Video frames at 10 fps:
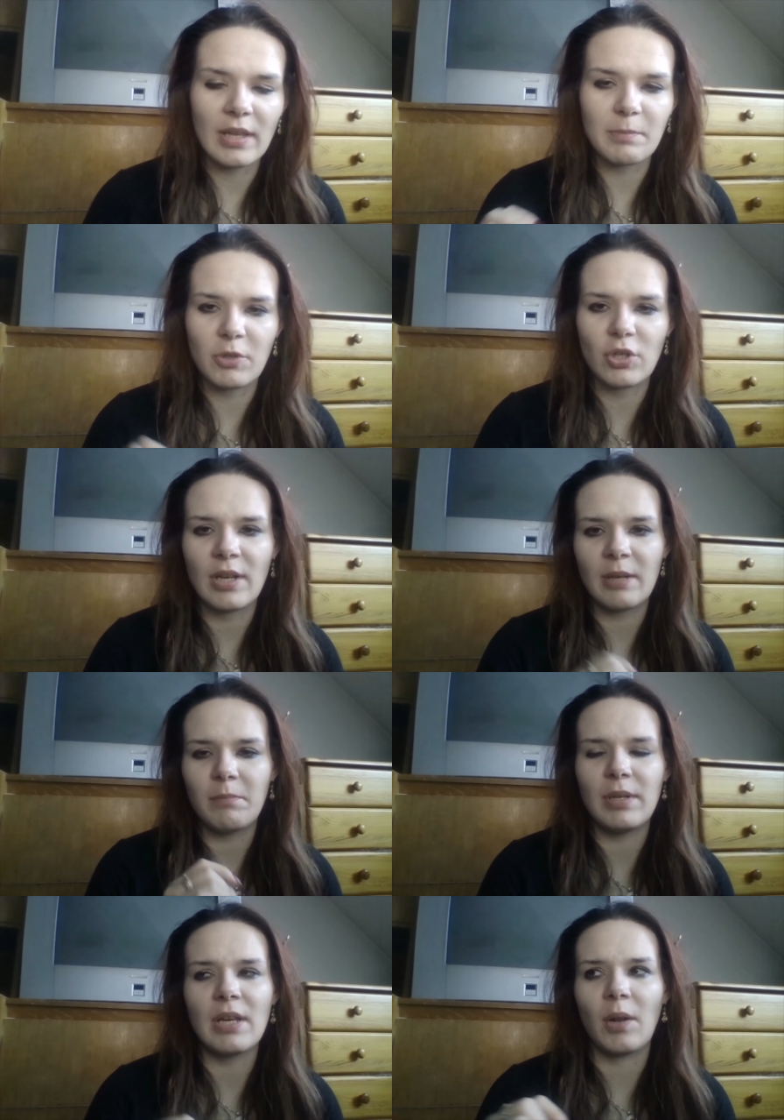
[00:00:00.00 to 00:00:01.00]
especially
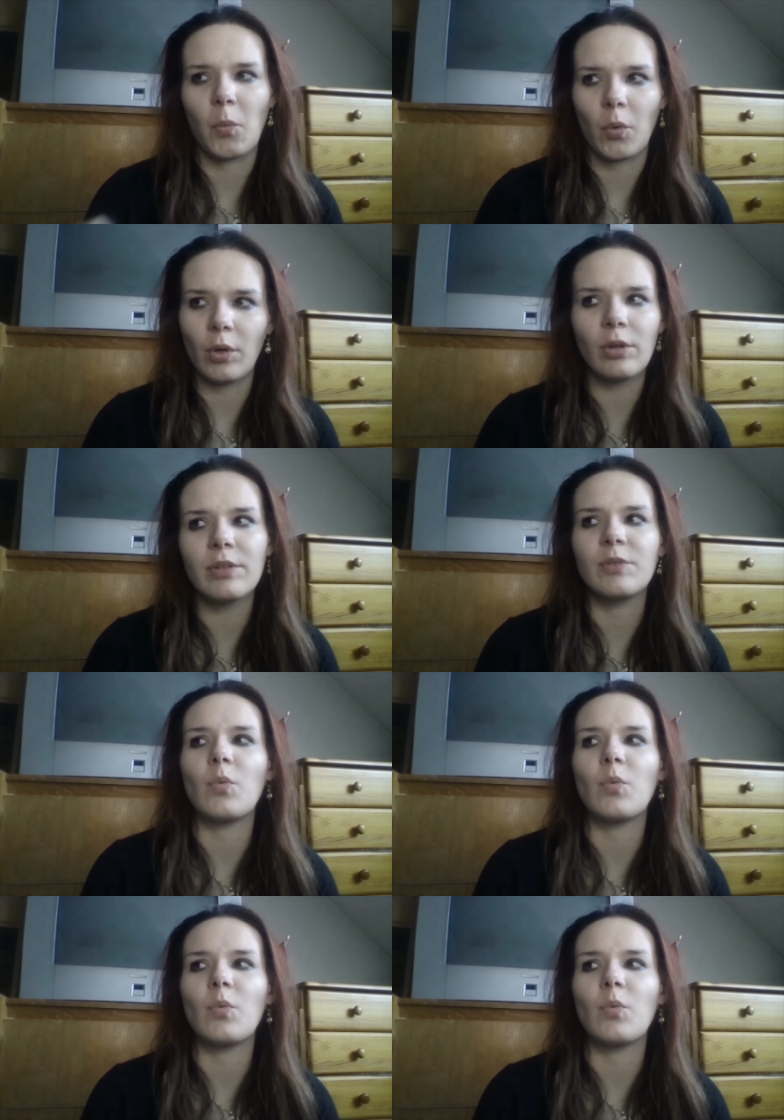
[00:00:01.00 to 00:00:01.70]
in BL world,